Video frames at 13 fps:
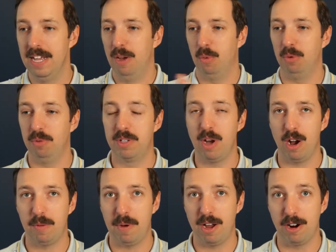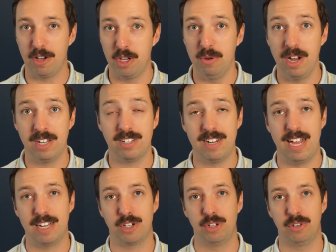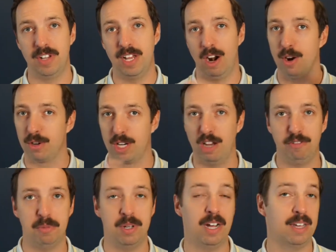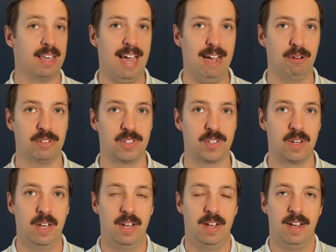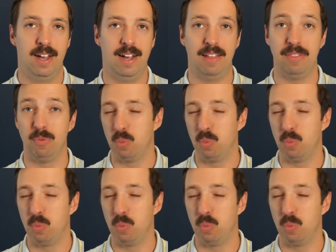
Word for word: When we talk about our US national debt, our government accounts uh,